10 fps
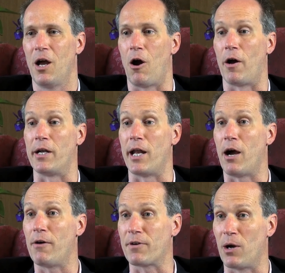All right, now
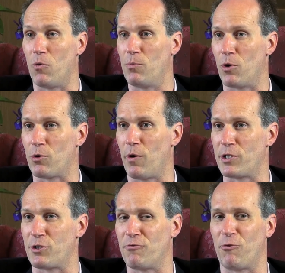I've got one more
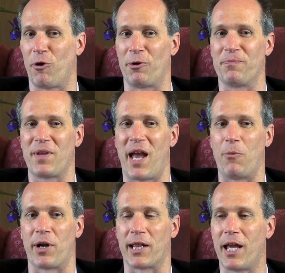question for you. And
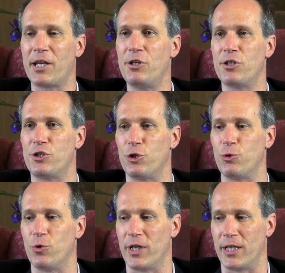what I'd like you to
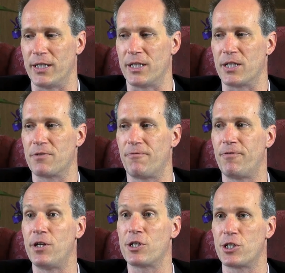do is
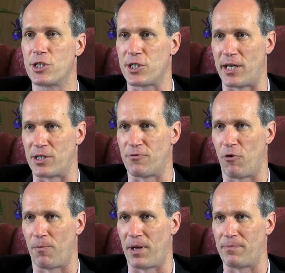finish this sentence for me.